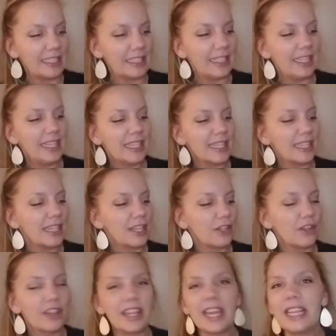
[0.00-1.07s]
These
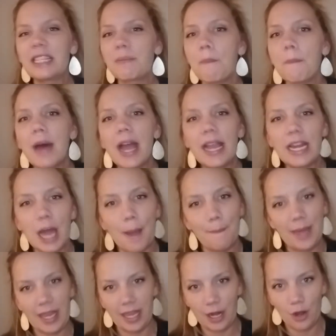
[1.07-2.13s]
little things might not
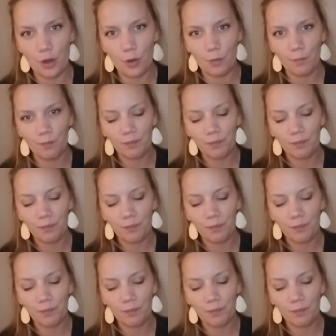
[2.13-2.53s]
make it home.